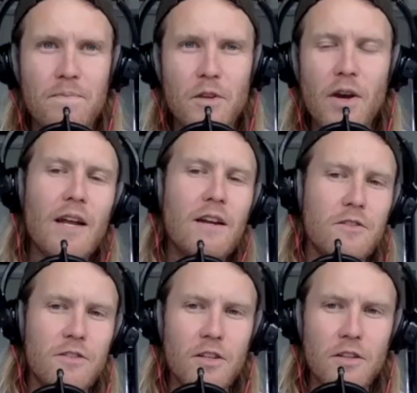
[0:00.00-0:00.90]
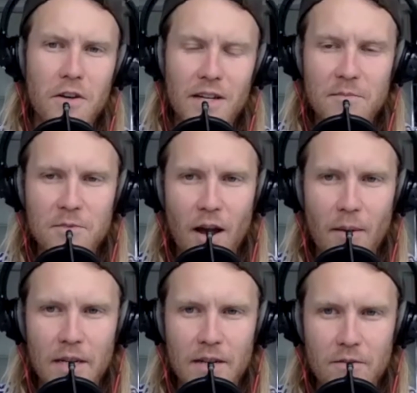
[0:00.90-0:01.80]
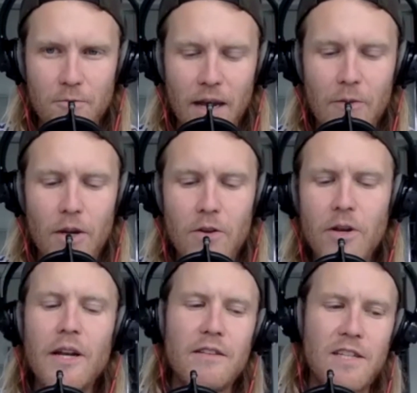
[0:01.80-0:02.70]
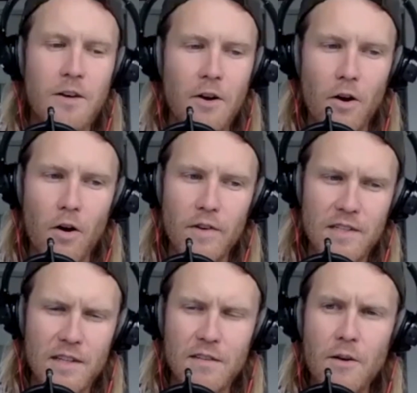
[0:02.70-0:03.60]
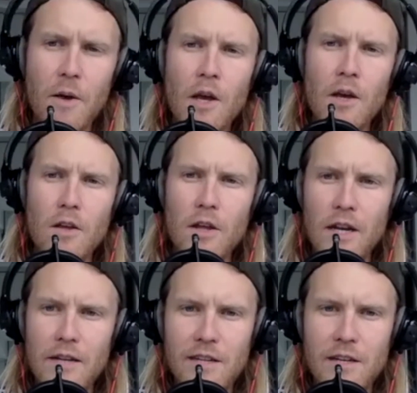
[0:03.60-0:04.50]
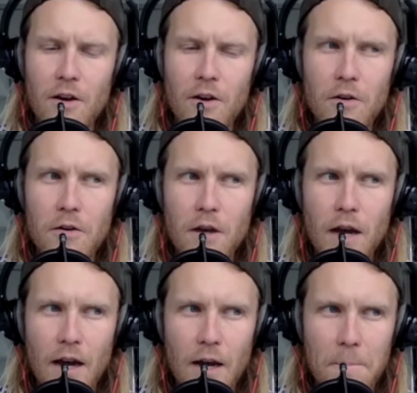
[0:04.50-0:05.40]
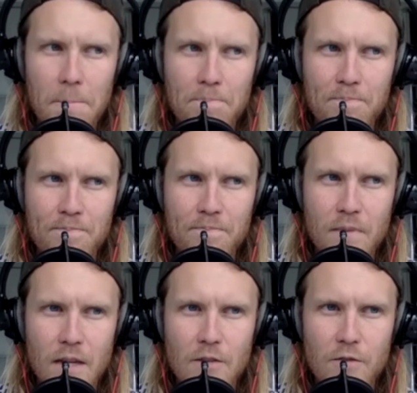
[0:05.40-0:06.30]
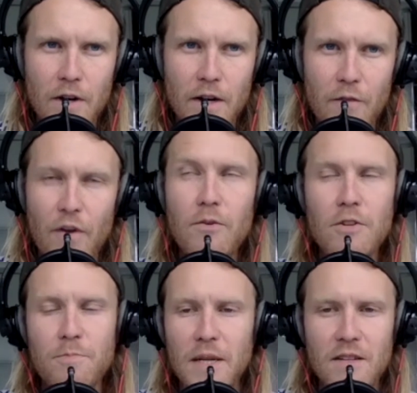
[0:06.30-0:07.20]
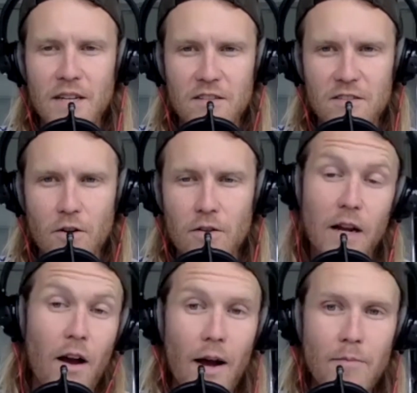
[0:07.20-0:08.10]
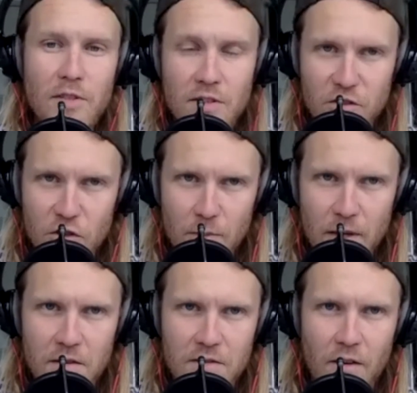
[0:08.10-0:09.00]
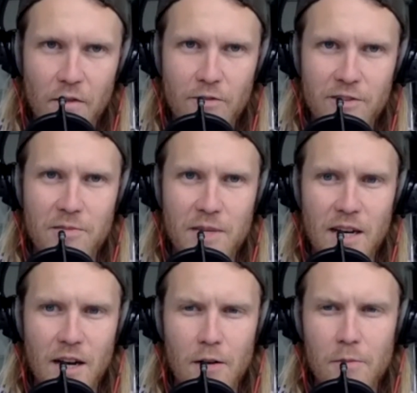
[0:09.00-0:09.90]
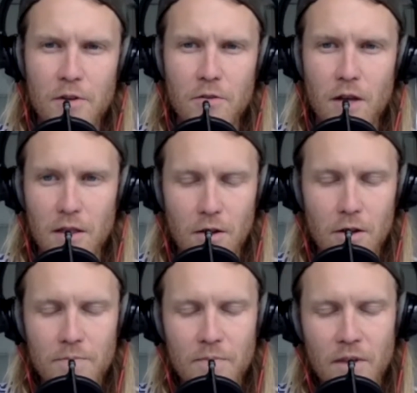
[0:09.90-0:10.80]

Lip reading: you had some time in when you're in Niseko, obviously. So Niseko is very. If anyone's been to like a snow, like I'm just assuming because I've obviously been to Hakuba a lot.